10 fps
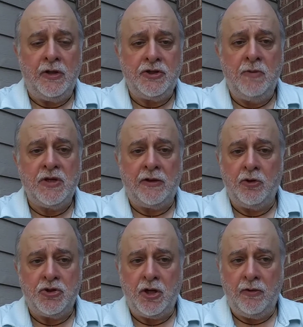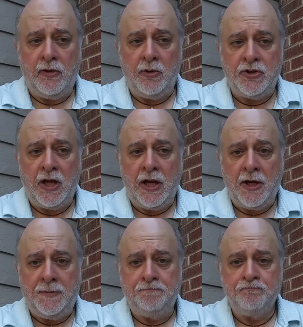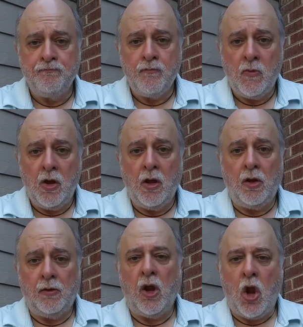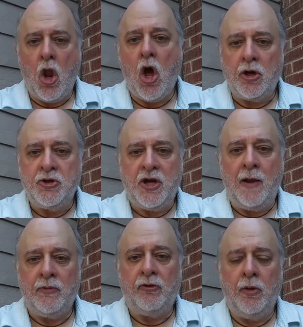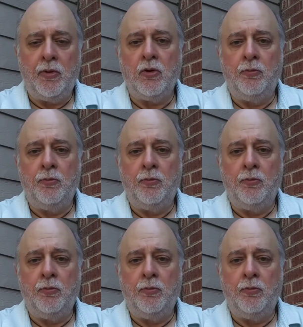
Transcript: It seems like there's a log jam, the typical